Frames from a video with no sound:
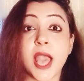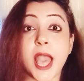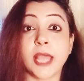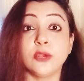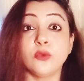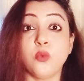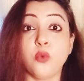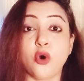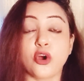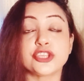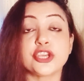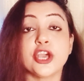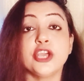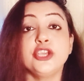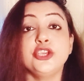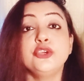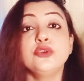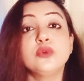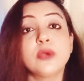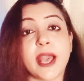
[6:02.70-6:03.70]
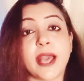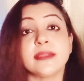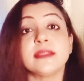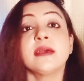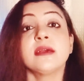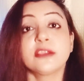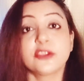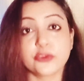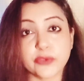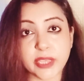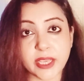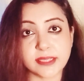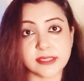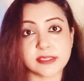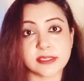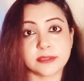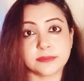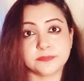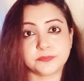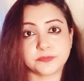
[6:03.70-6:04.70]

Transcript: and what you can create.